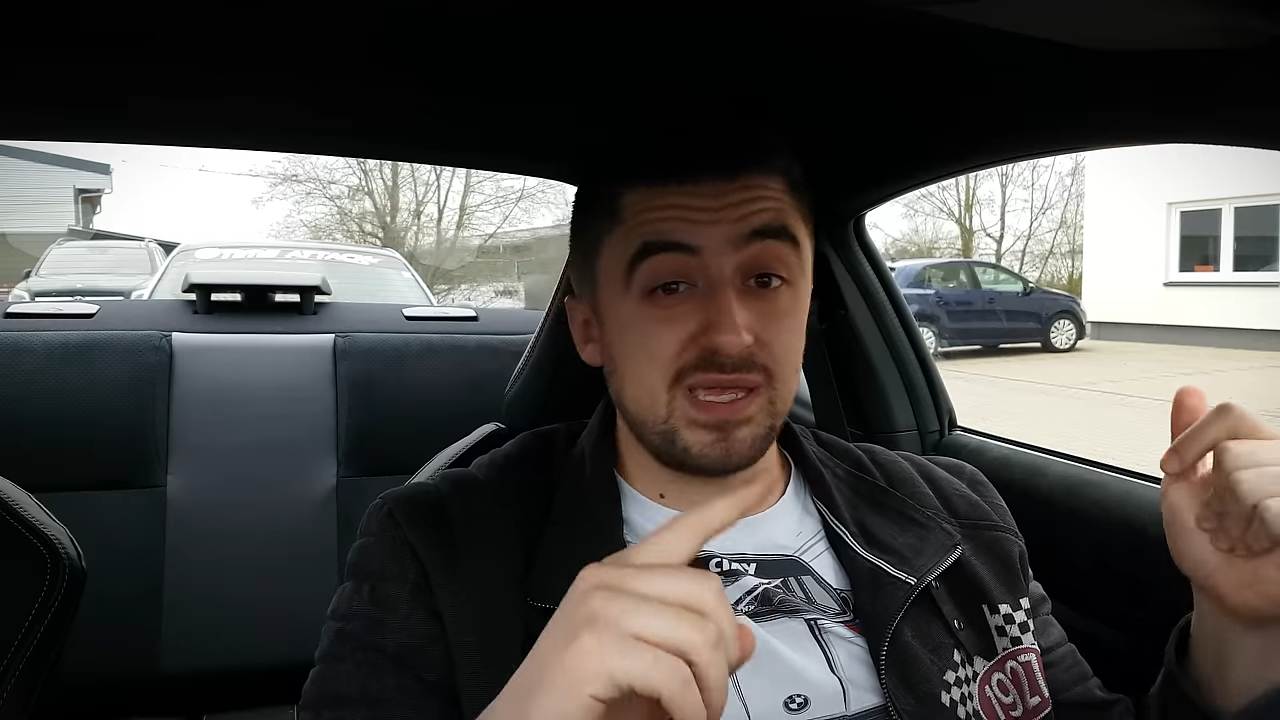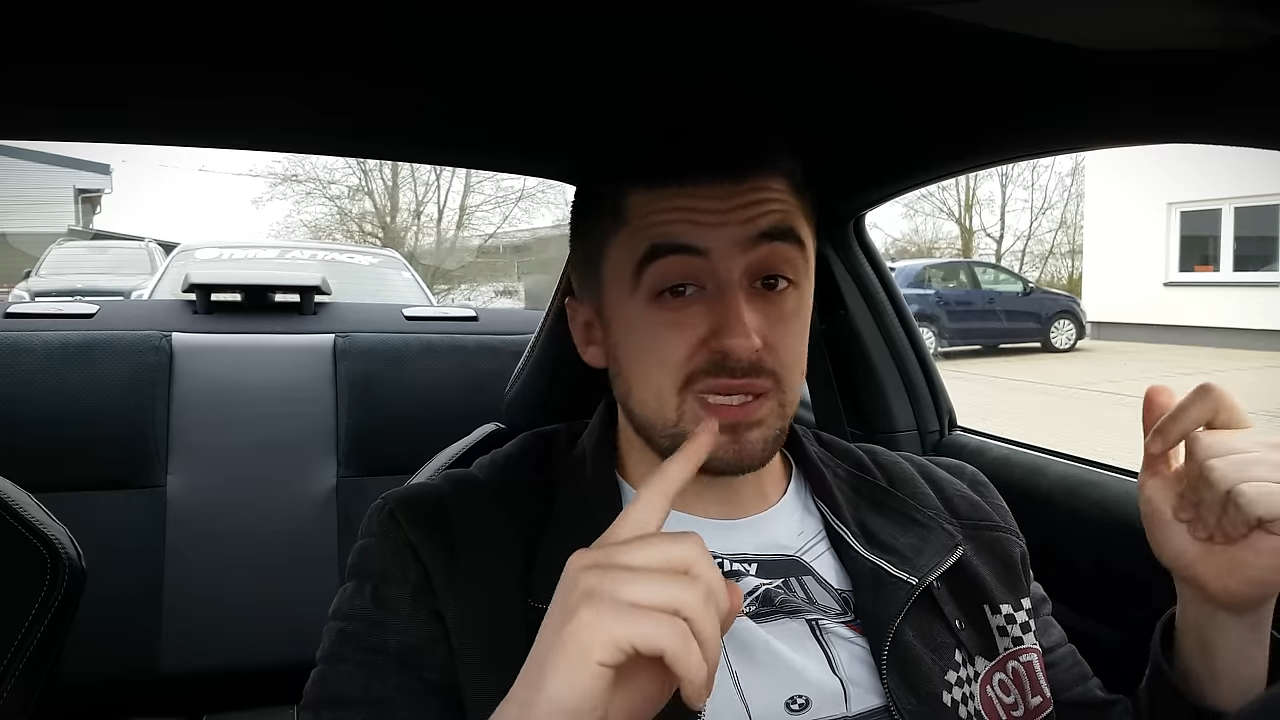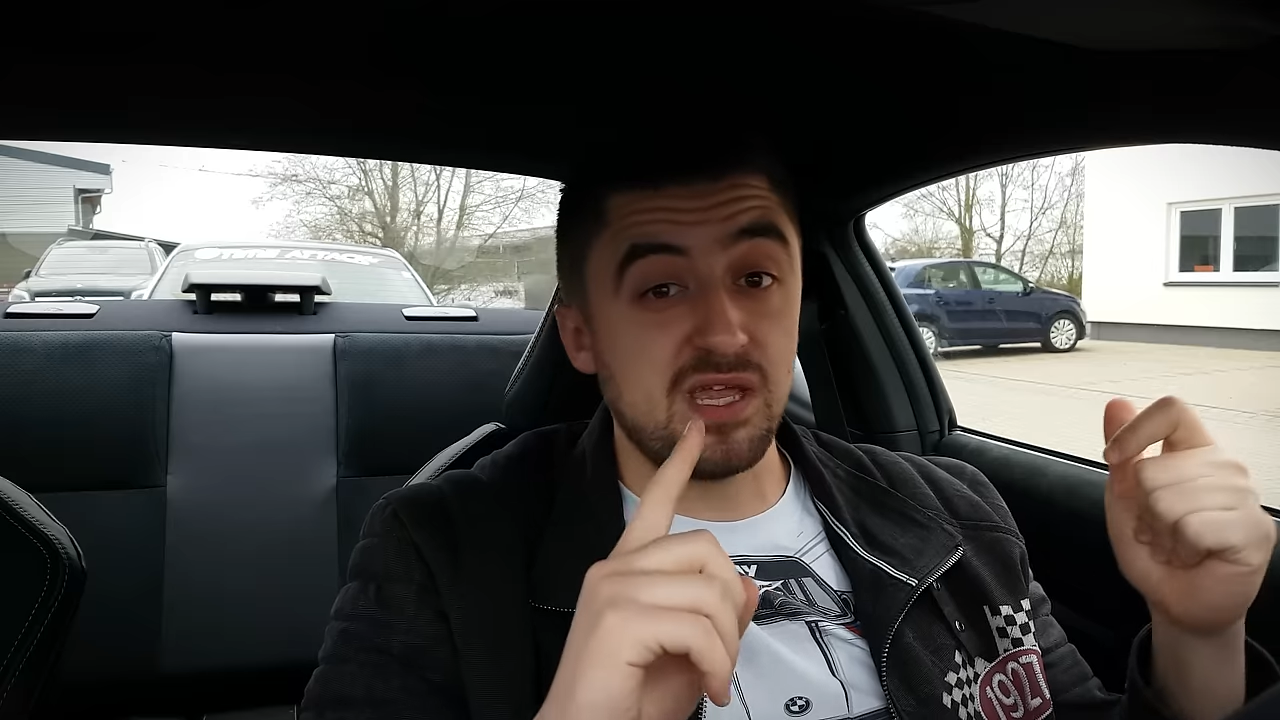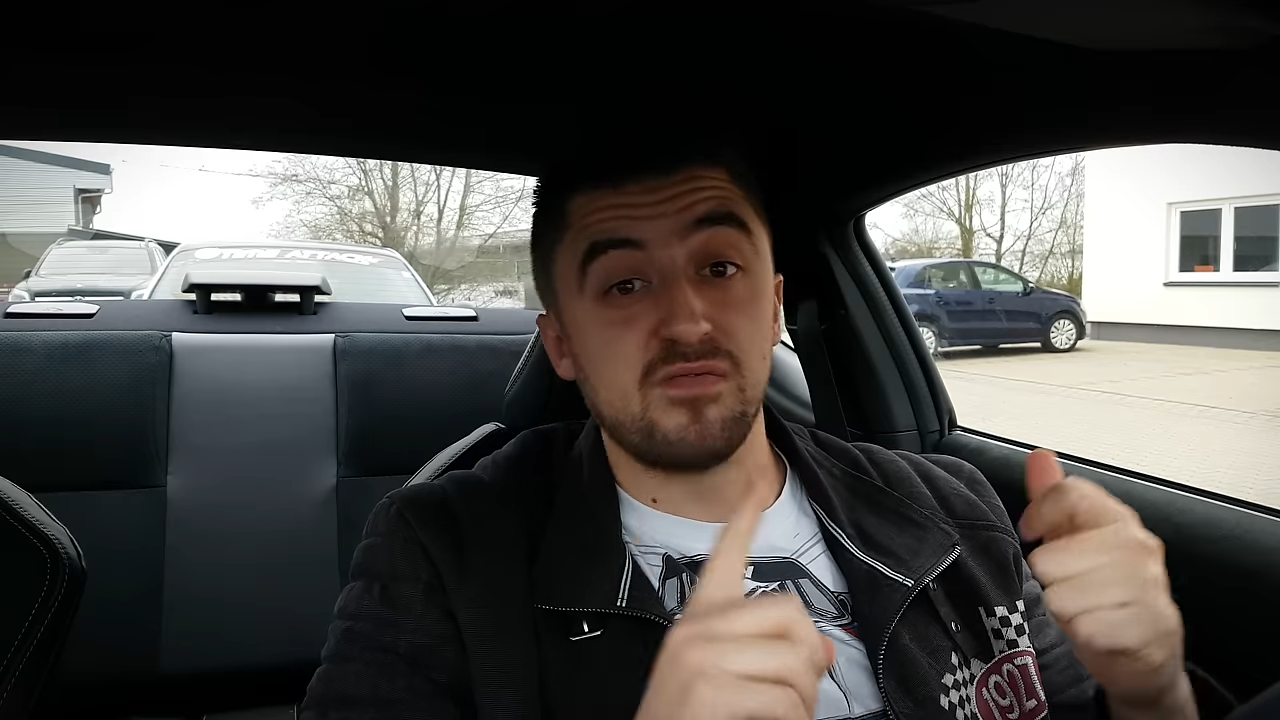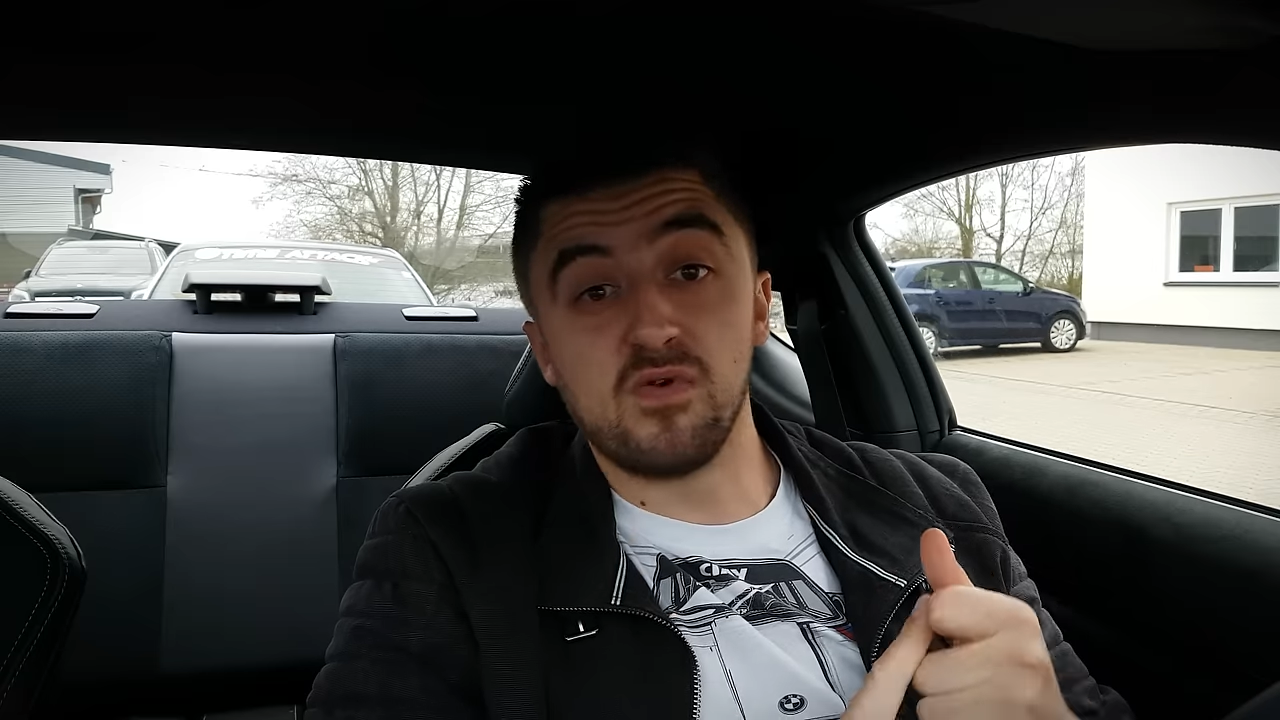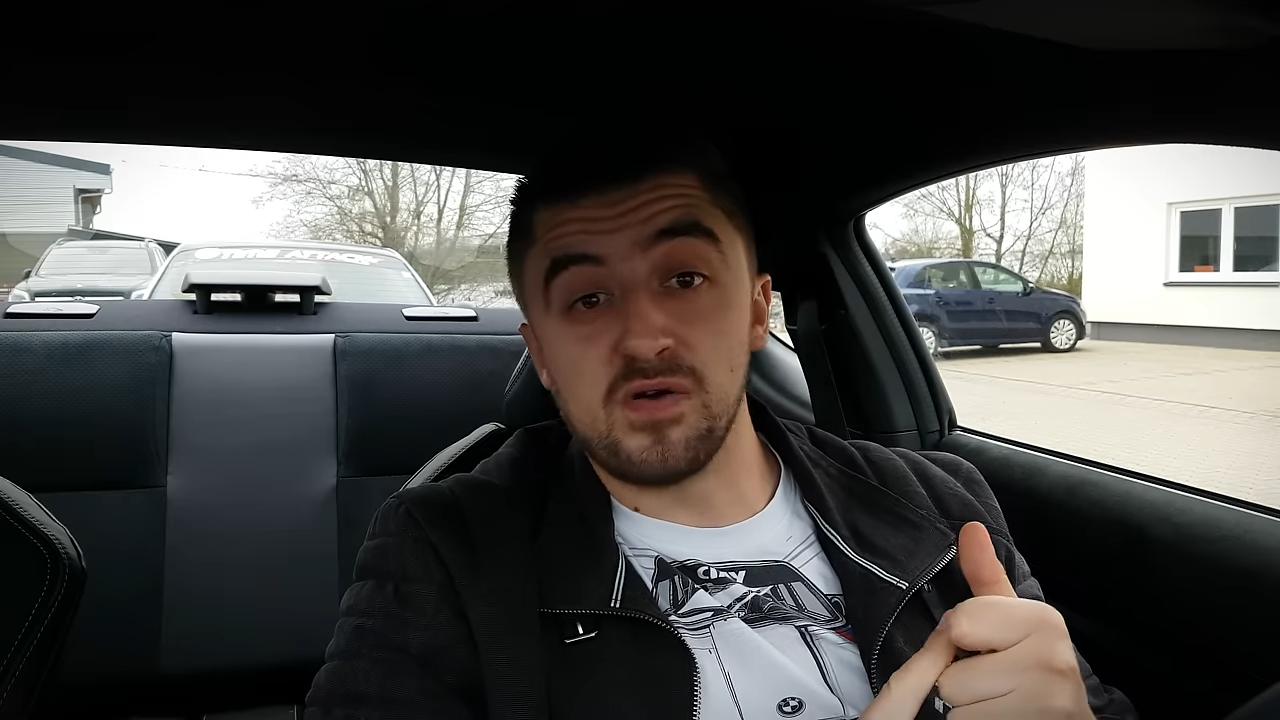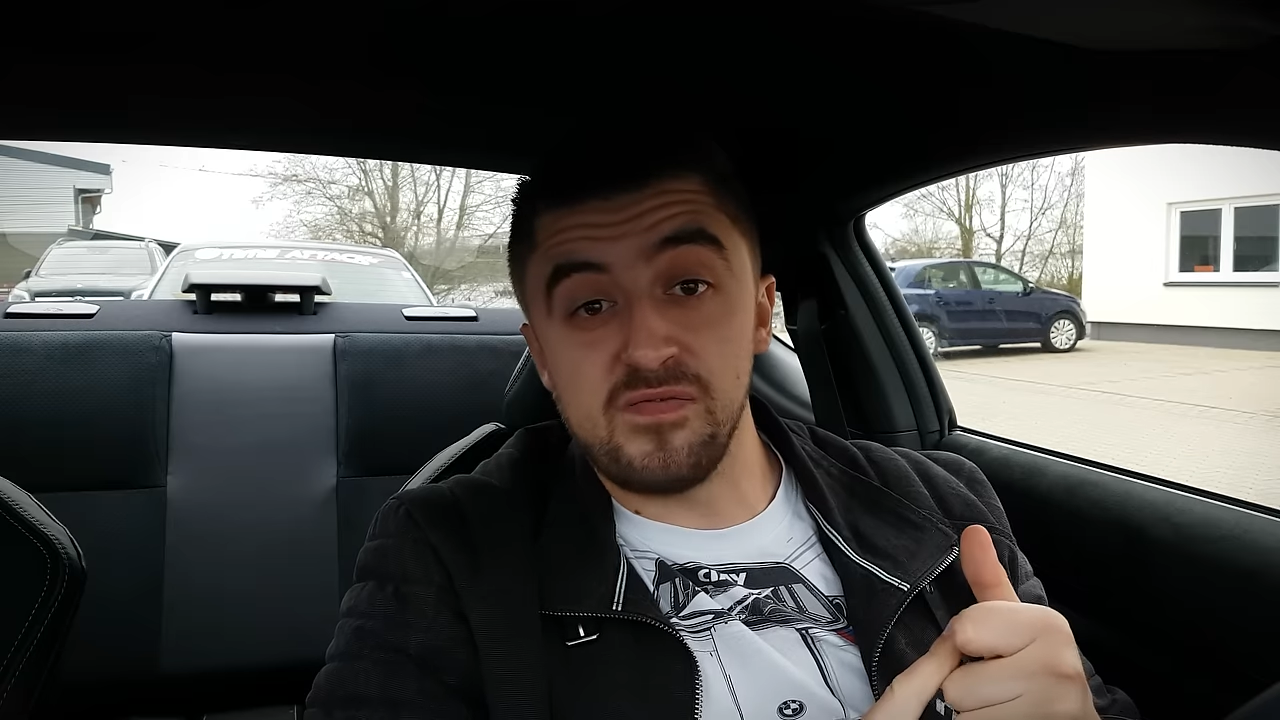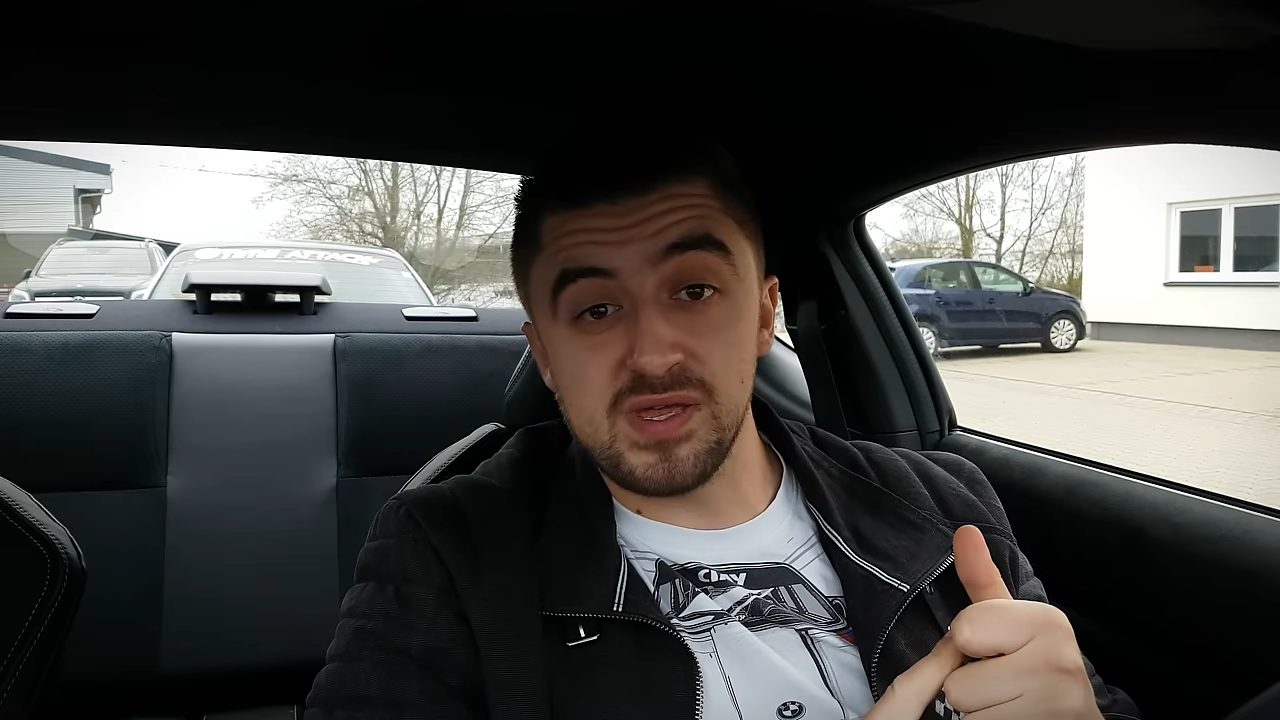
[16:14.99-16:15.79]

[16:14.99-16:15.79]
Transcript: it's not worth